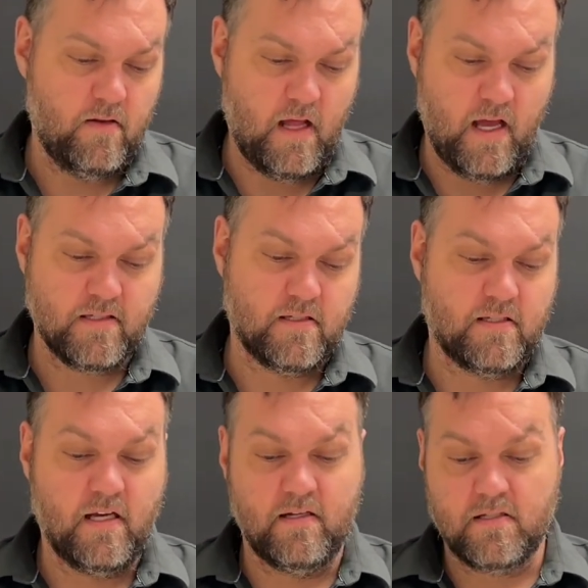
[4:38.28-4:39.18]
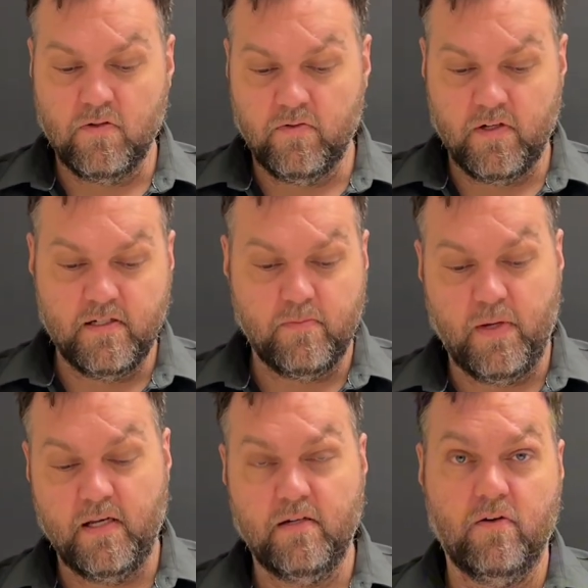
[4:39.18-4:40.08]
as I said, it's all very
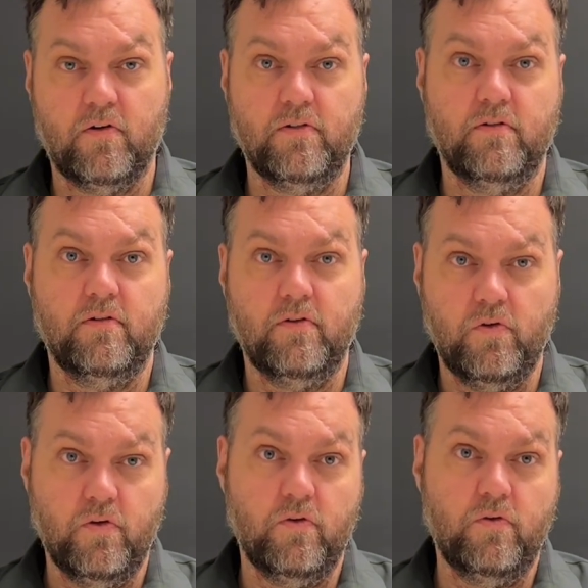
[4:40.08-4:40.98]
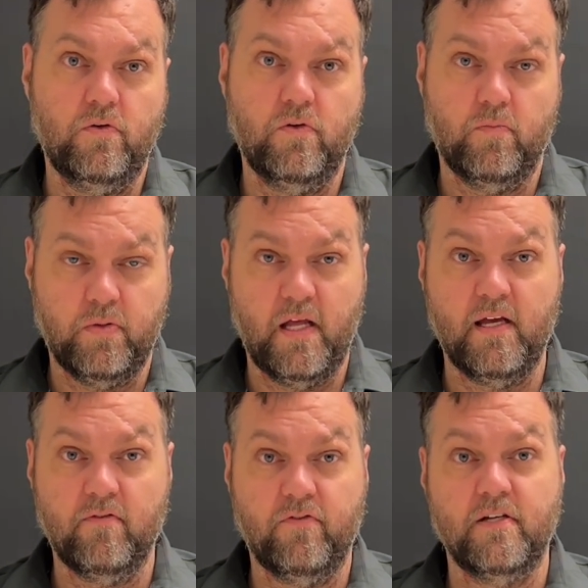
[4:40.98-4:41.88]
dependent on you, your
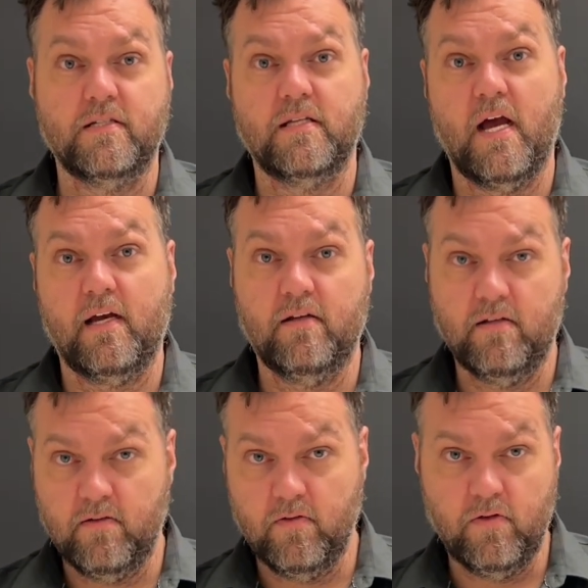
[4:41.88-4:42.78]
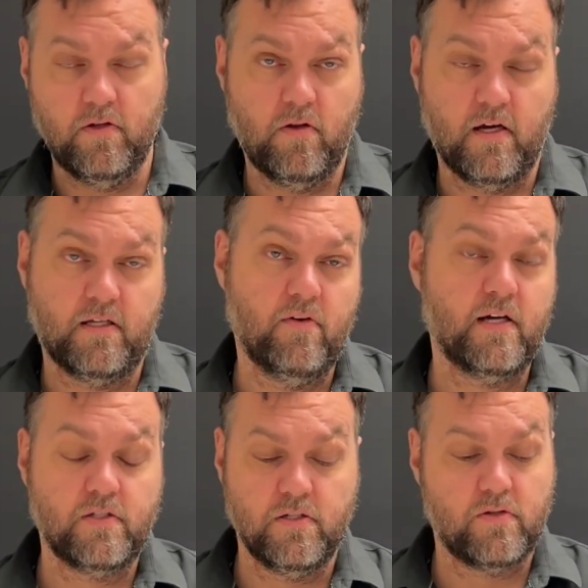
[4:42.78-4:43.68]
plan for your stack, like your
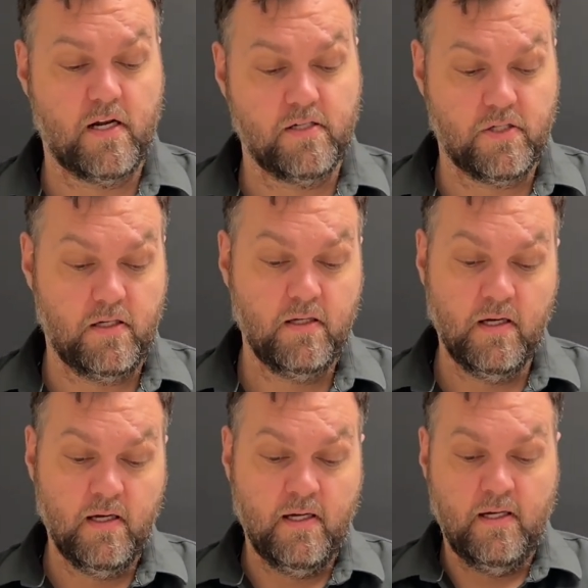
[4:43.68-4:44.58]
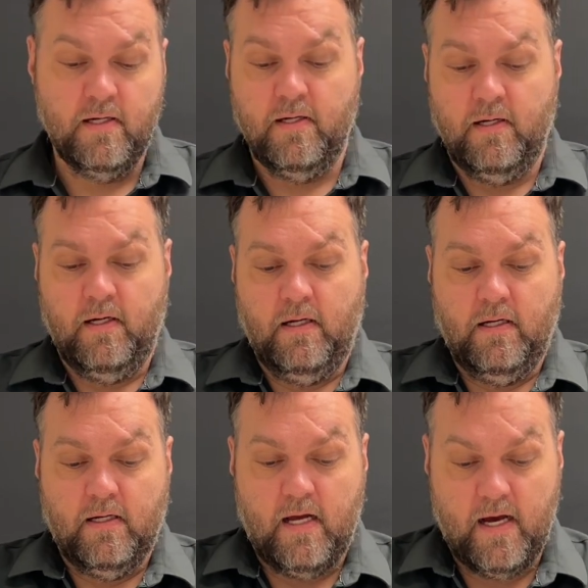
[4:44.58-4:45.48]
exit strategy.
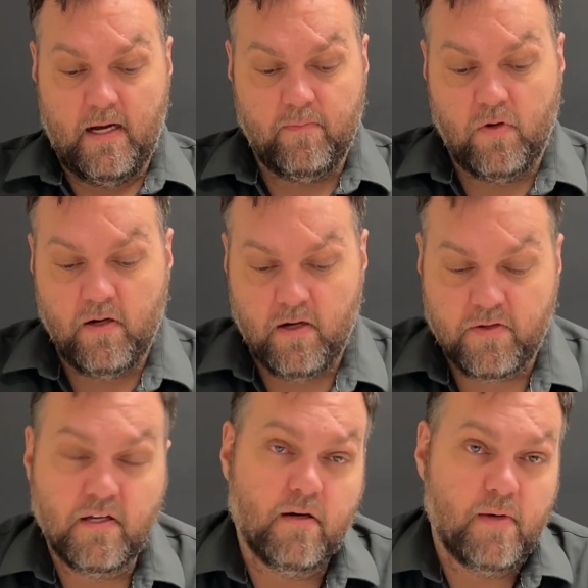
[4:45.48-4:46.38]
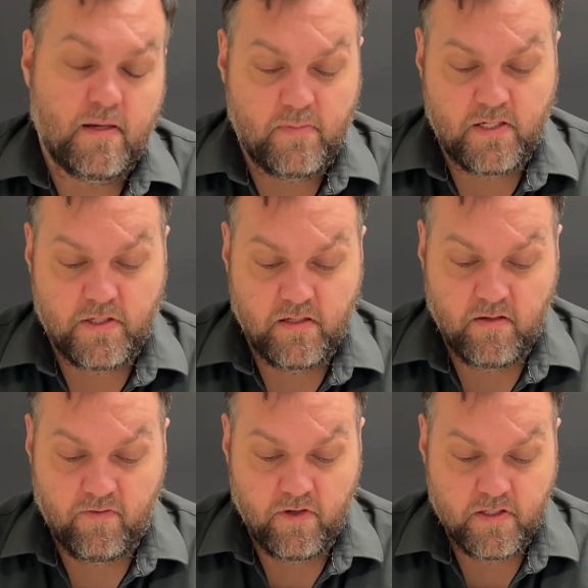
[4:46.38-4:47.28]
I think I made mention in the
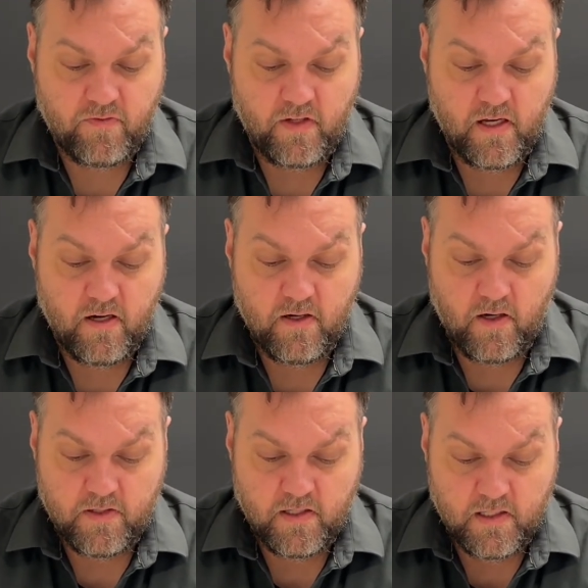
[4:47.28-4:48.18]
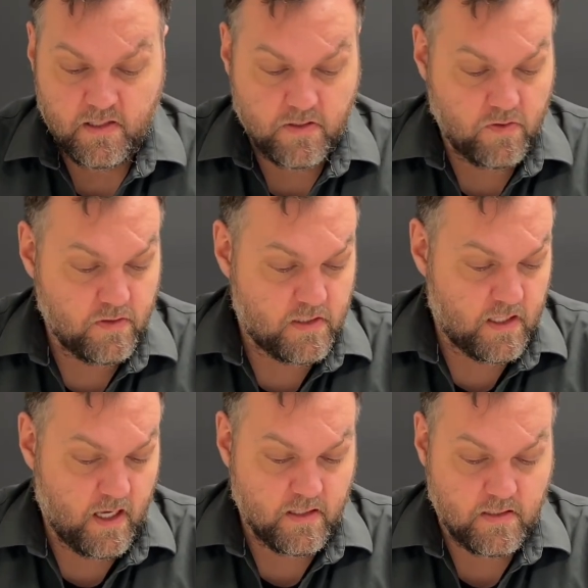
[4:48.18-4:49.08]
first video, I think it is good to
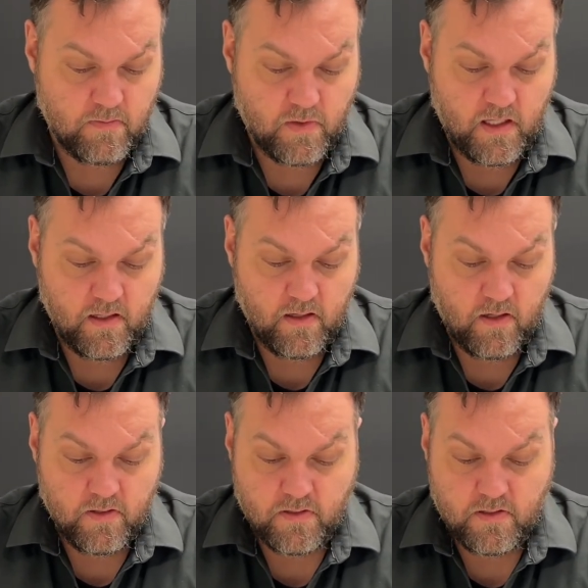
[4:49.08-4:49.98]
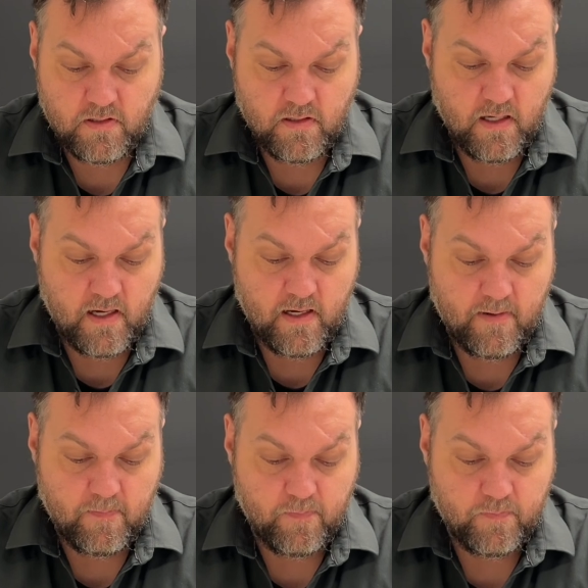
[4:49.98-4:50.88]
get some kilos,
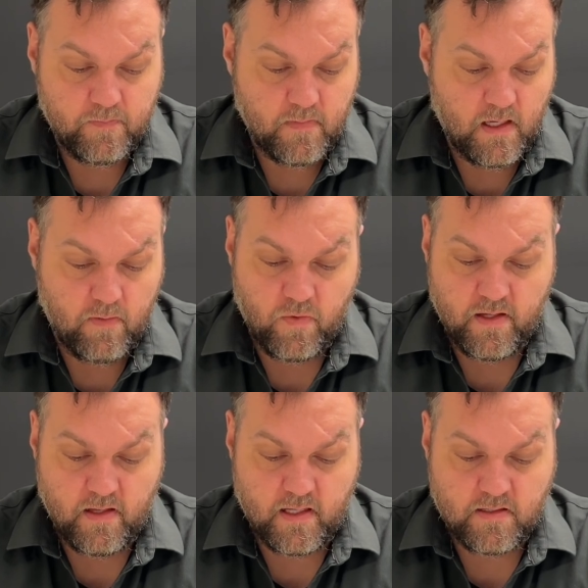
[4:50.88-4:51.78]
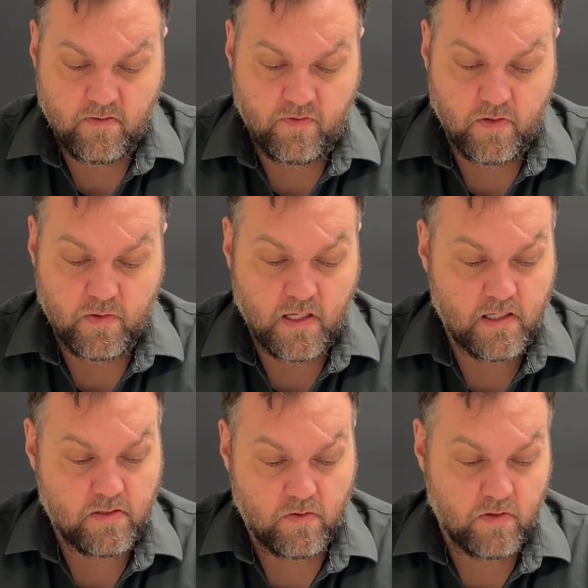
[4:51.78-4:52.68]
and whether that's a few of
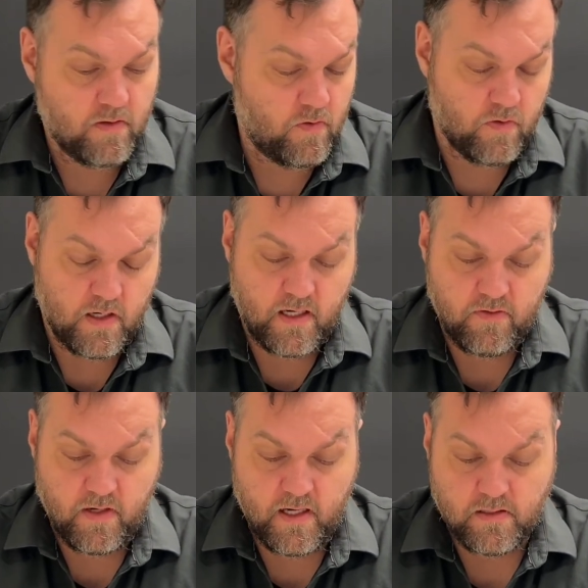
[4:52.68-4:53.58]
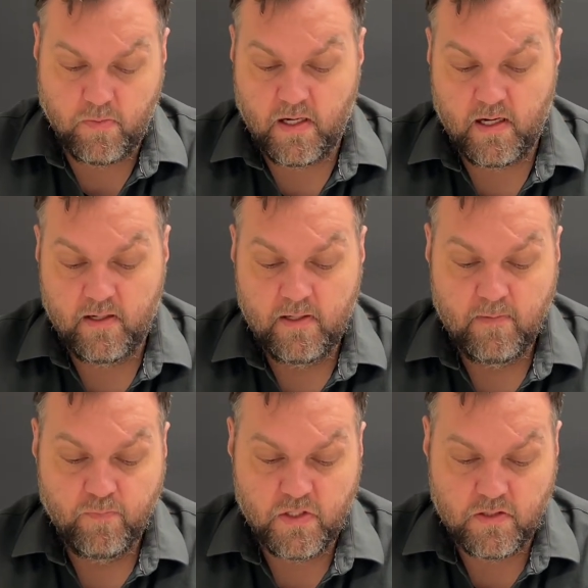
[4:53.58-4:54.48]
these or a 100 ounce bar,
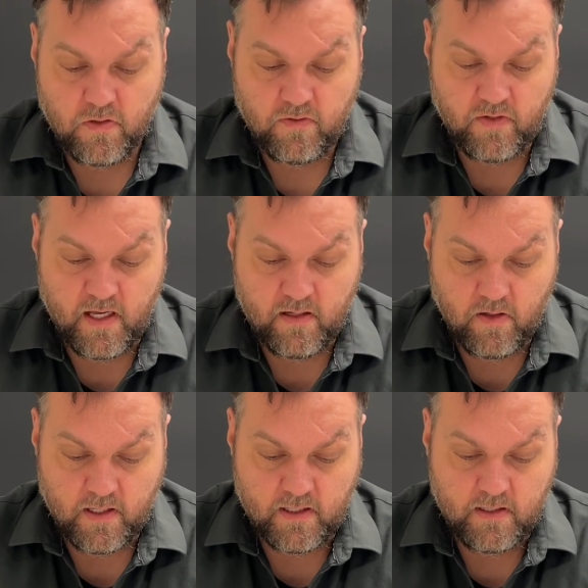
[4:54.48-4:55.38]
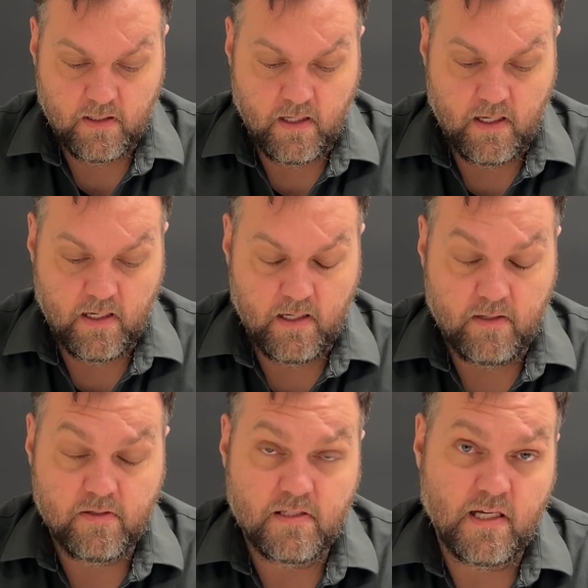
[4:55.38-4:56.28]
to sort of get like a
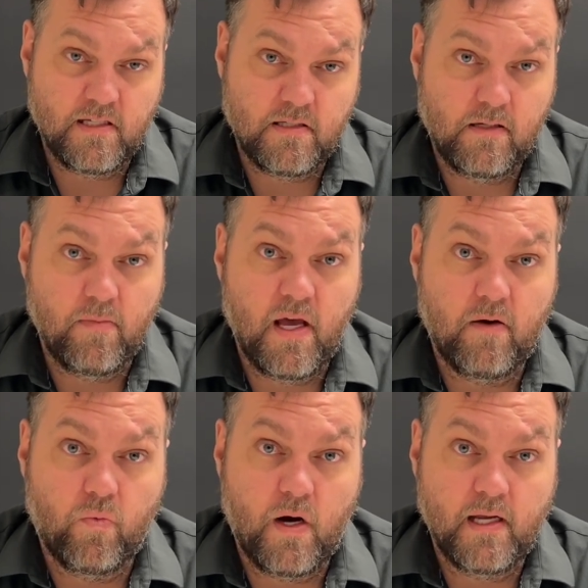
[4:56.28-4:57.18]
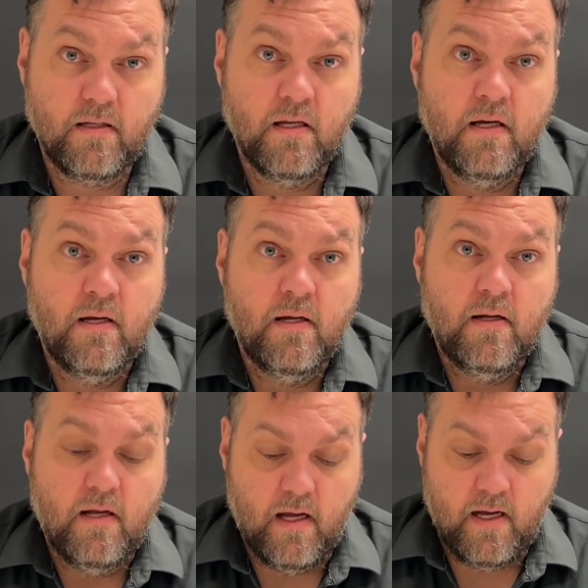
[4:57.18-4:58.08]
decent amount of weight
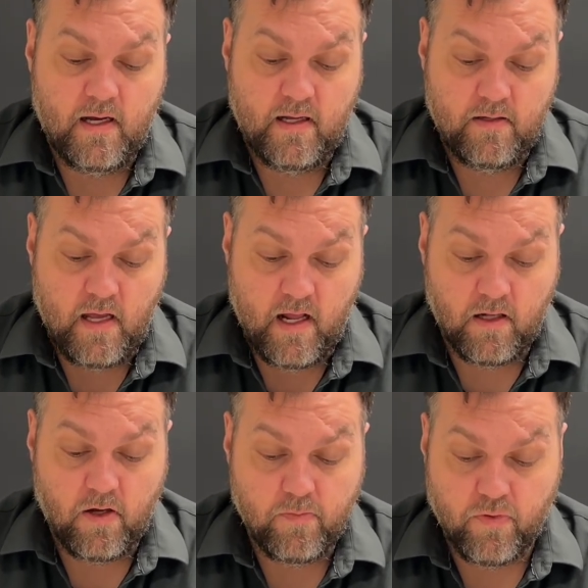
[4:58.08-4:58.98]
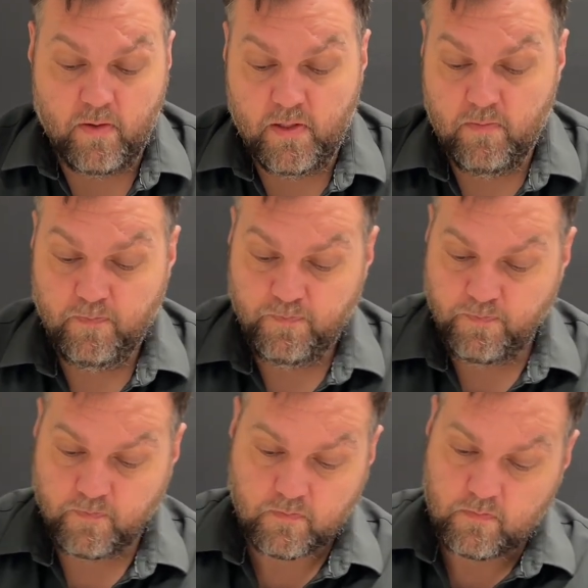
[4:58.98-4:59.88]
and at a low premium.
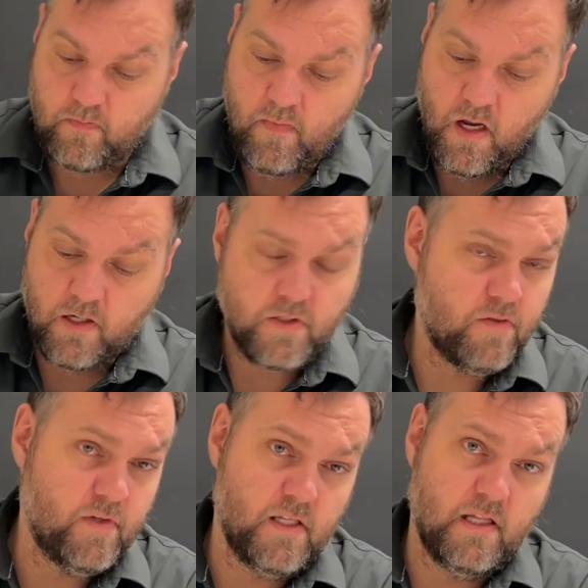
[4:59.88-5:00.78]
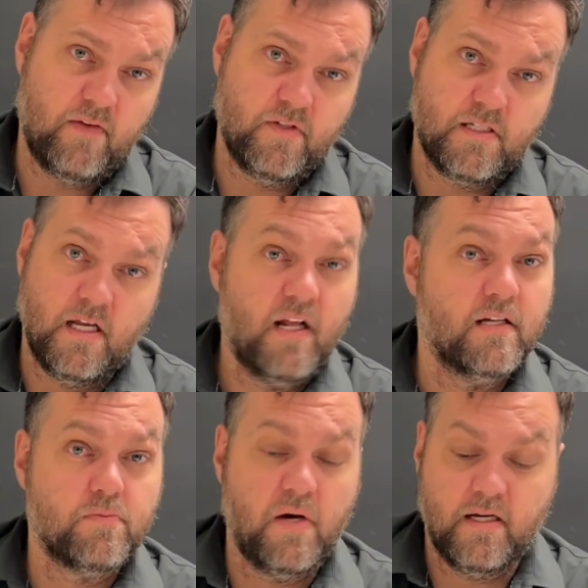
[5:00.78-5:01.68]
I do really love the
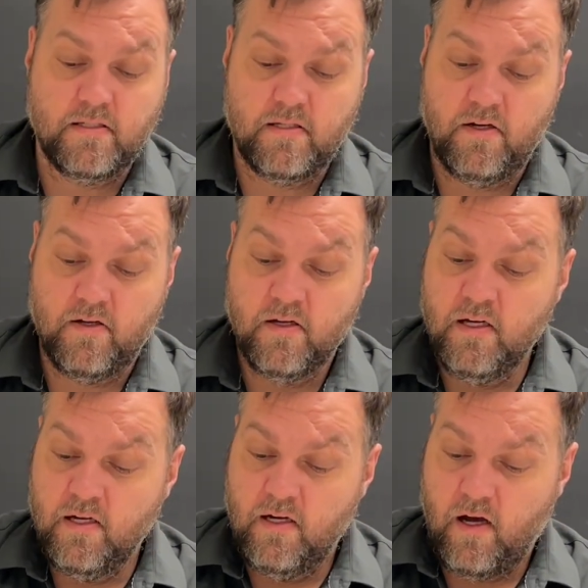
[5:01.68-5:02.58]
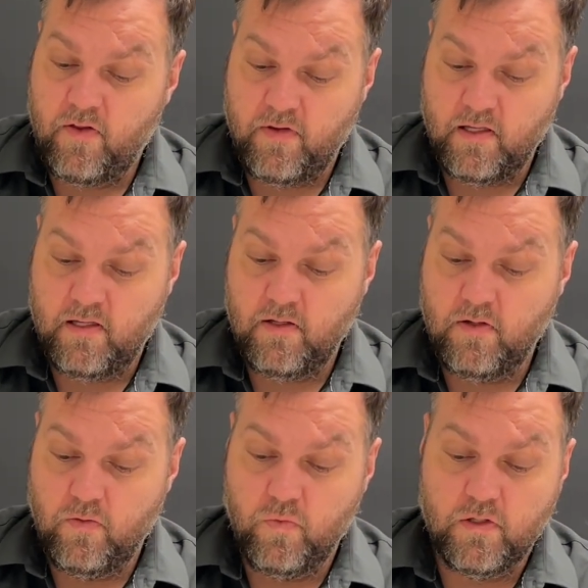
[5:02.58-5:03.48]
10-ounce bars, so I think
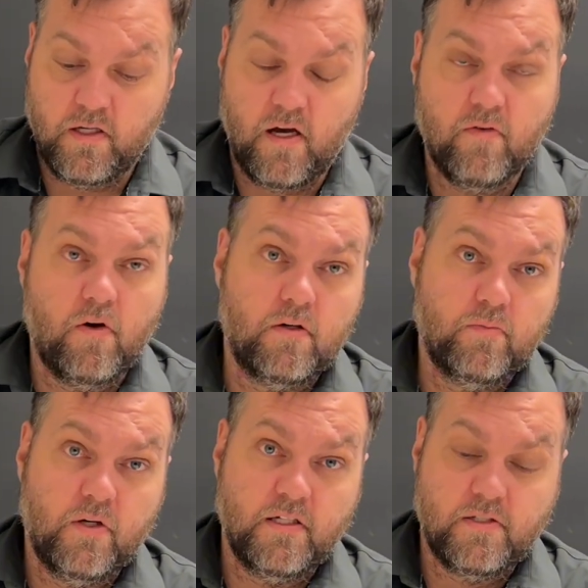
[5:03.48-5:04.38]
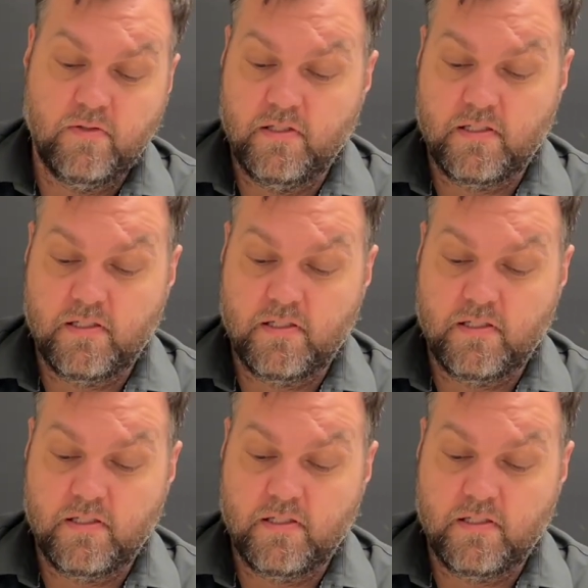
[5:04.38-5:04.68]
you wouldn't go wrong by doing the